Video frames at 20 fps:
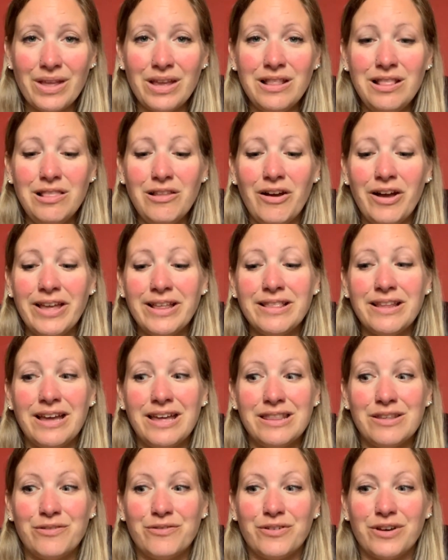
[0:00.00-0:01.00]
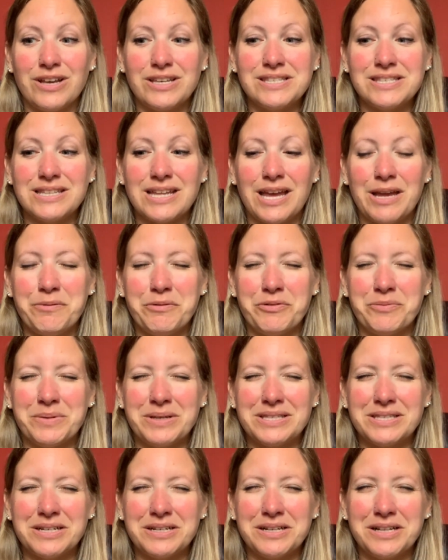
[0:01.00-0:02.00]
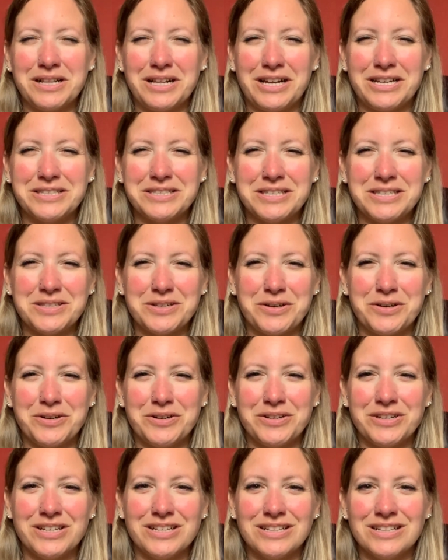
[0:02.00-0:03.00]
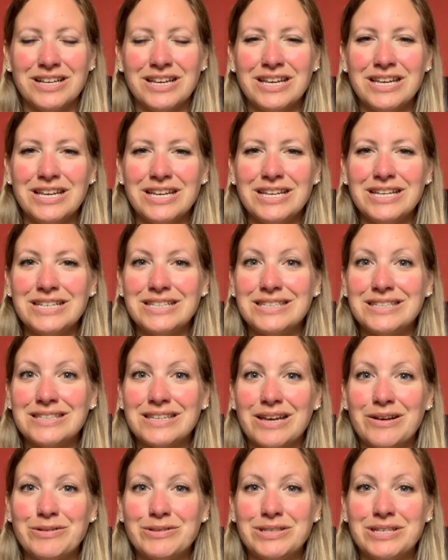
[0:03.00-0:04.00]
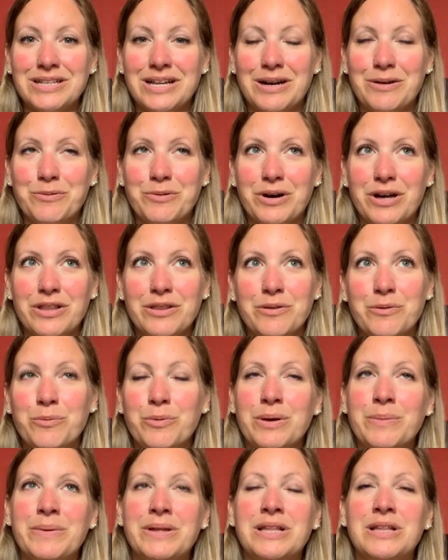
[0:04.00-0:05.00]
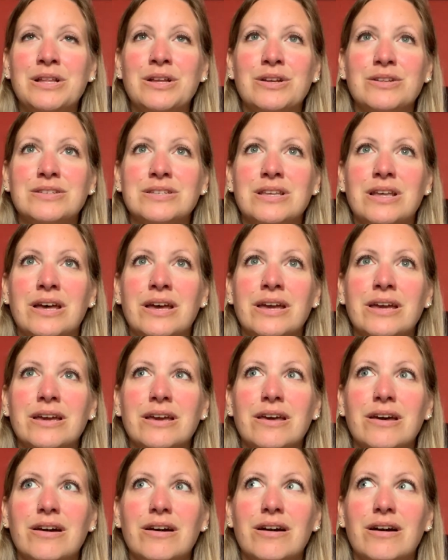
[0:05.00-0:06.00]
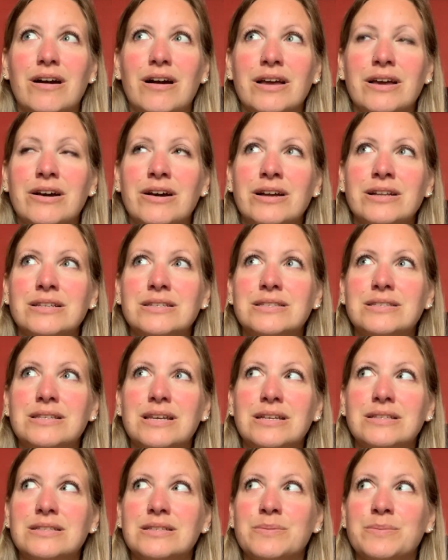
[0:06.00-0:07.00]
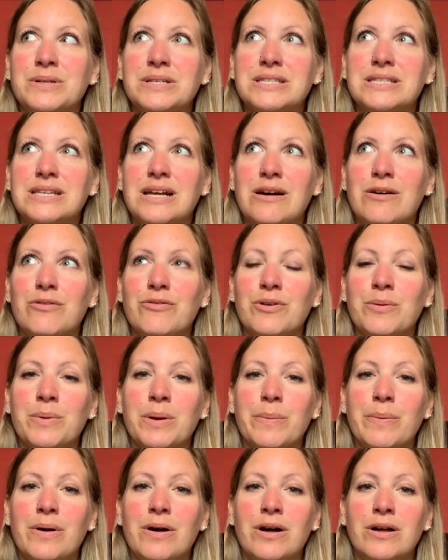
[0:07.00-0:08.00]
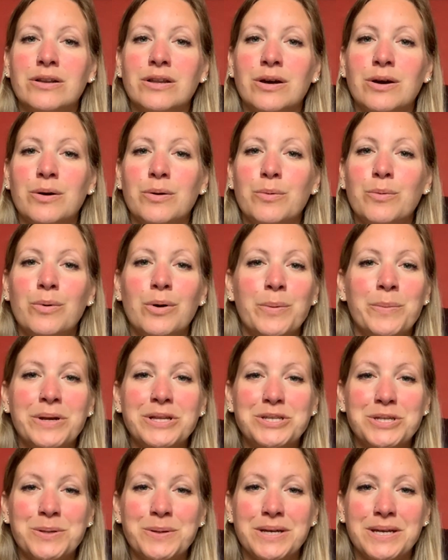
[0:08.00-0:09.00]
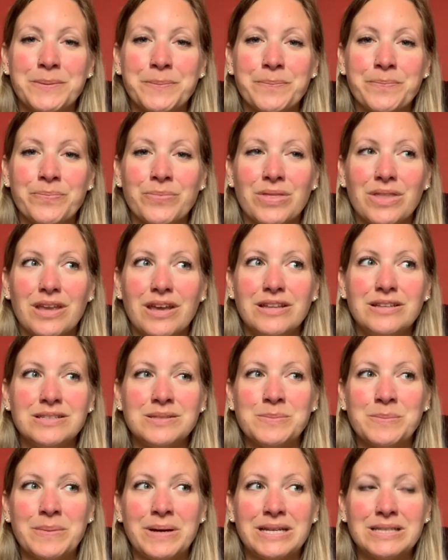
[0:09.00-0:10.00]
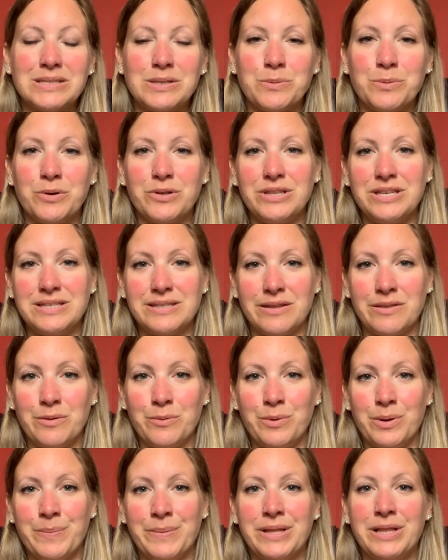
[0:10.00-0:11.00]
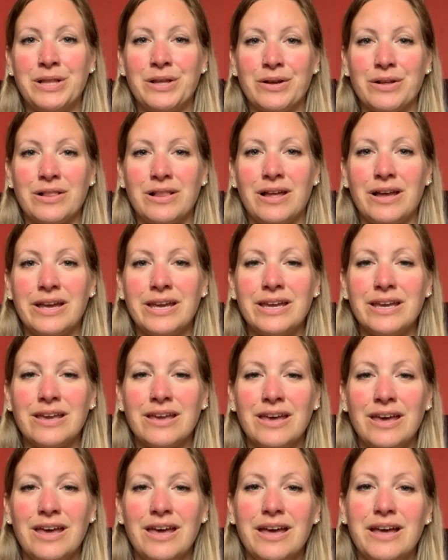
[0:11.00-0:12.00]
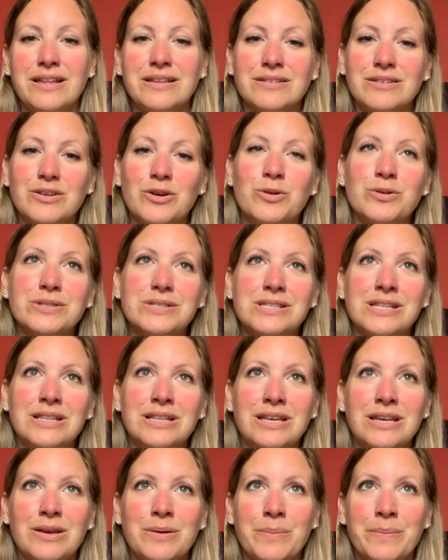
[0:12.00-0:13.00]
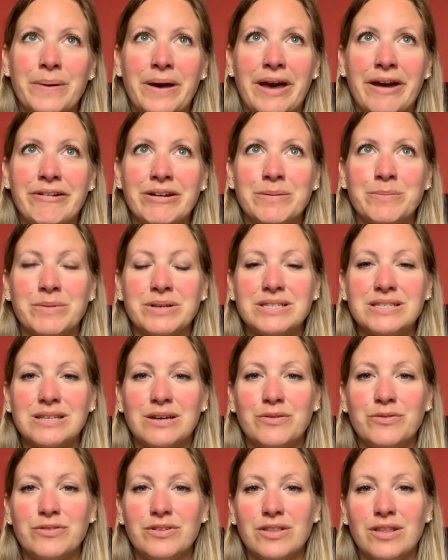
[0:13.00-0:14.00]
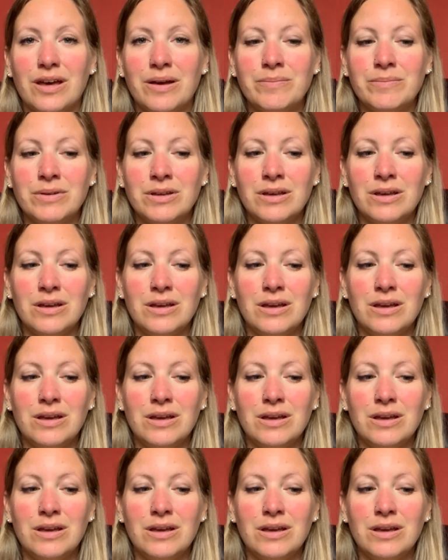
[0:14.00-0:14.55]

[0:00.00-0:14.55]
lying there the first day with my sunglasses on and scouting out what other women looked like, I kind of said to myself and my partner, what am I doing? It doesn't matter what these other women look like, and constantly comparing myself to them.